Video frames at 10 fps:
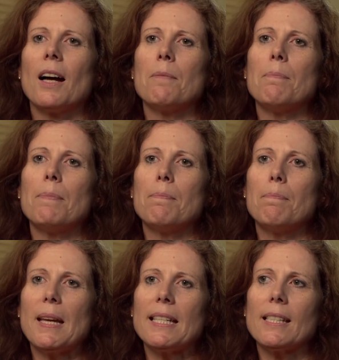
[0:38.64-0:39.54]
I'm
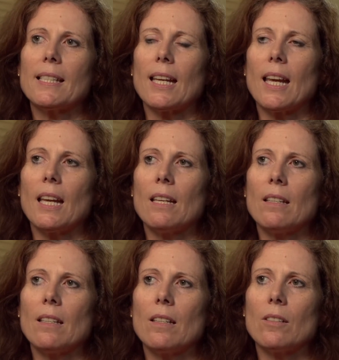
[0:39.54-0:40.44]
based
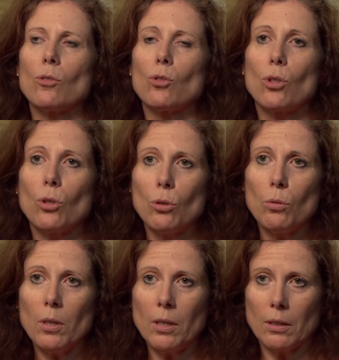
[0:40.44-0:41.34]
in
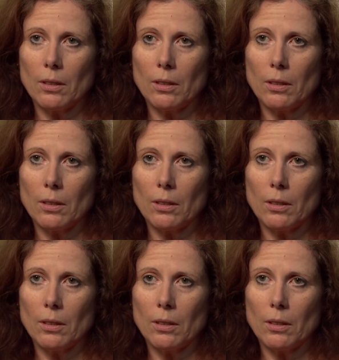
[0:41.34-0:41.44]
2